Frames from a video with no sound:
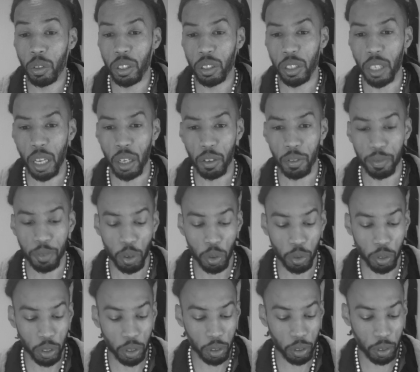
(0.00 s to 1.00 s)
the telephone
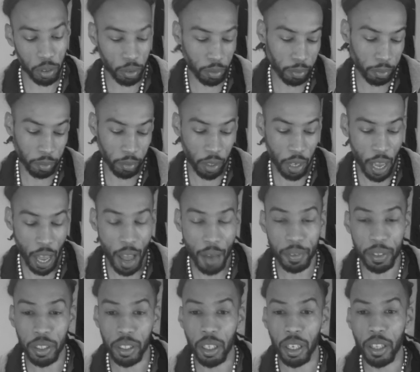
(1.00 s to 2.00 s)
and have
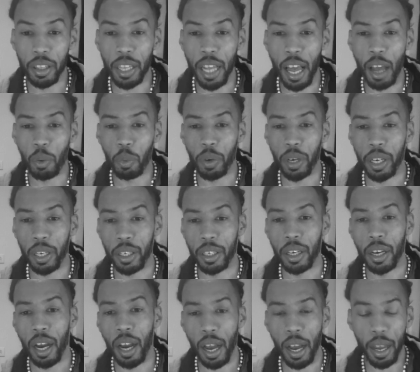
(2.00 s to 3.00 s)
it done that way.
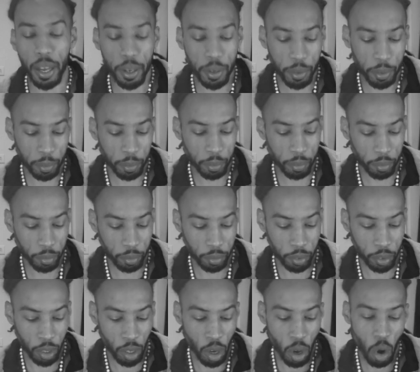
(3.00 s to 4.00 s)
Alright?
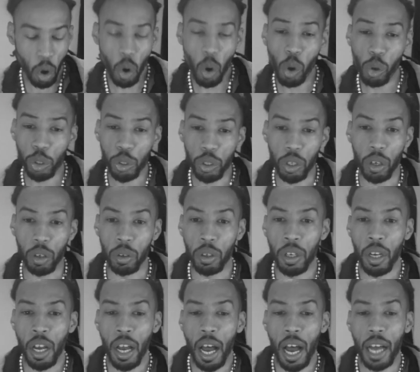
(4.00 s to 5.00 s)
Also,
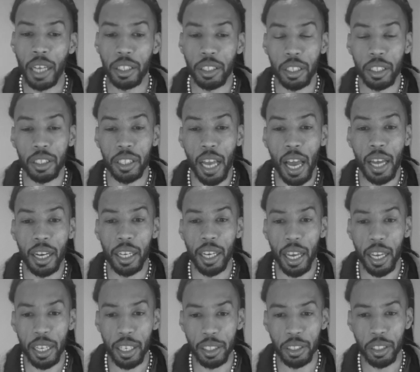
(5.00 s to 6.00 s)
I just added
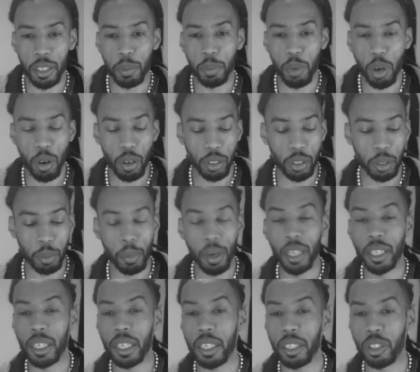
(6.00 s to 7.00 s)
ASMR to my
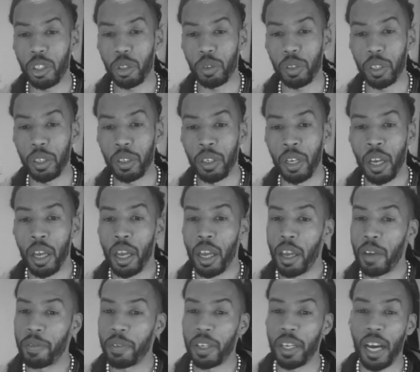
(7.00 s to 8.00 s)
link tree.
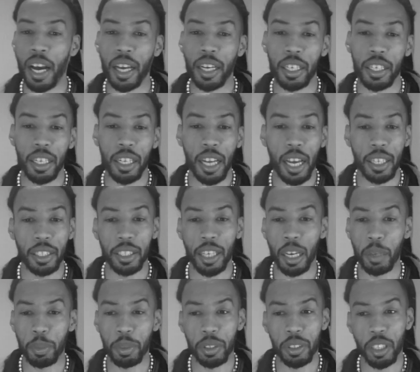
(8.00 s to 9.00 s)
If you're not into that
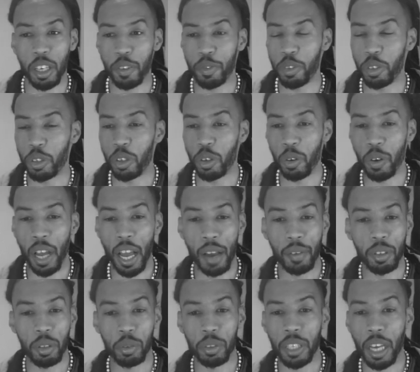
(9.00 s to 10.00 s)
type of stuff and you don't have
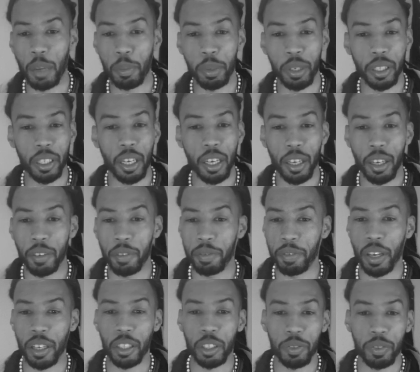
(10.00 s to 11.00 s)
no type of kink or
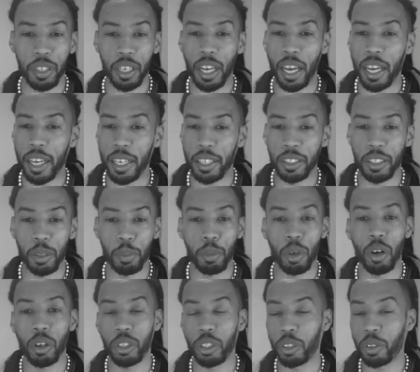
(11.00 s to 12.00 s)
fetish for the
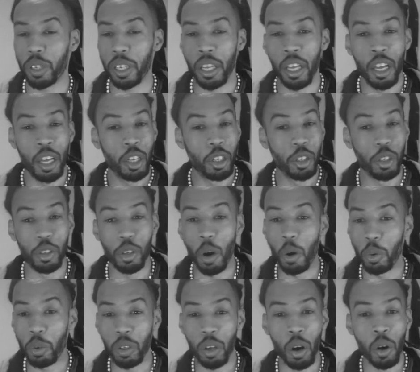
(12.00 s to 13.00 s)
ASMR joint,
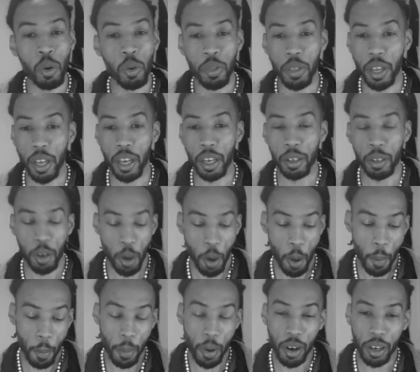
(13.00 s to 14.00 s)
don't go there.
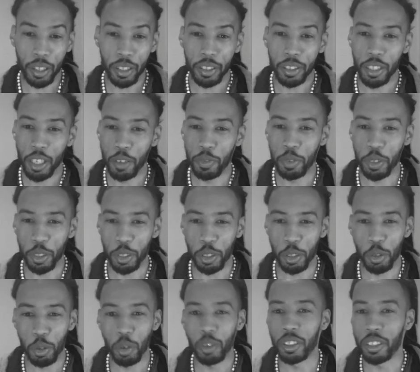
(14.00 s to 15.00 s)
But if you do
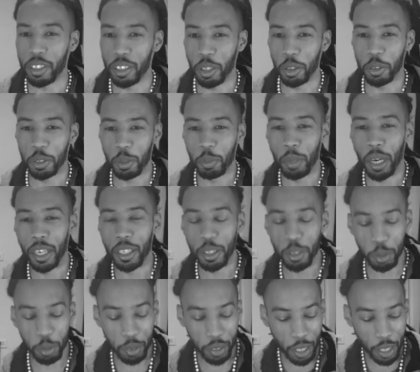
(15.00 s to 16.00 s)
or you know somebody
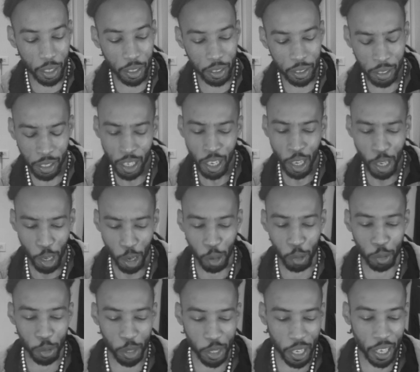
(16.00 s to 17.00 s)
who does, go
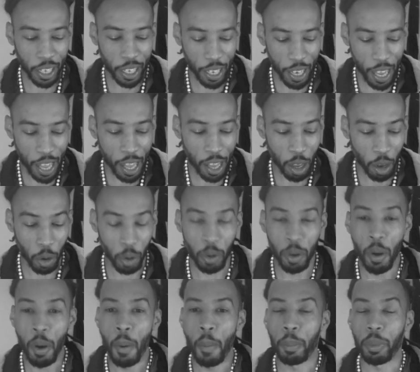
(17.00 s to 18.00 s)
check it out.
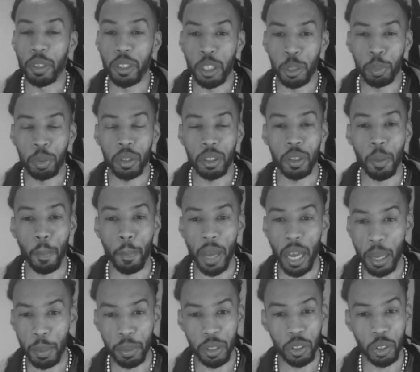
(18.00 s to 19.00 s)
Please put the
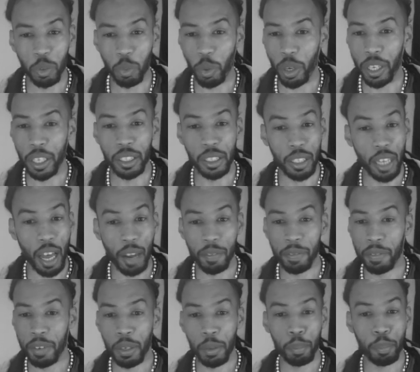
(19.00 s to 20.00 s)
babies away. It's not
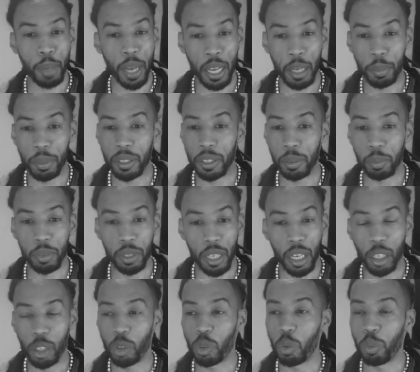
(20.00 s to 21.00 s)
for the babies. I'm
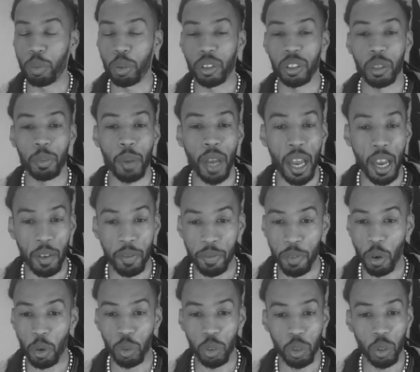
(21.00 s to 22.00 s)
telling you, put some
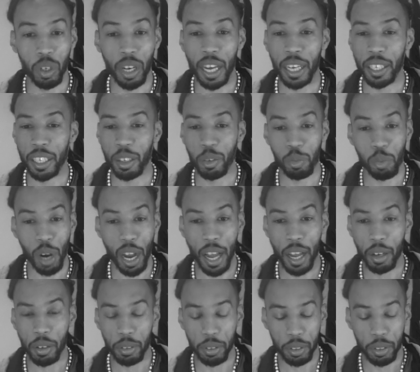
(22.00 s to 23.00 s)
headphones on. I get wow.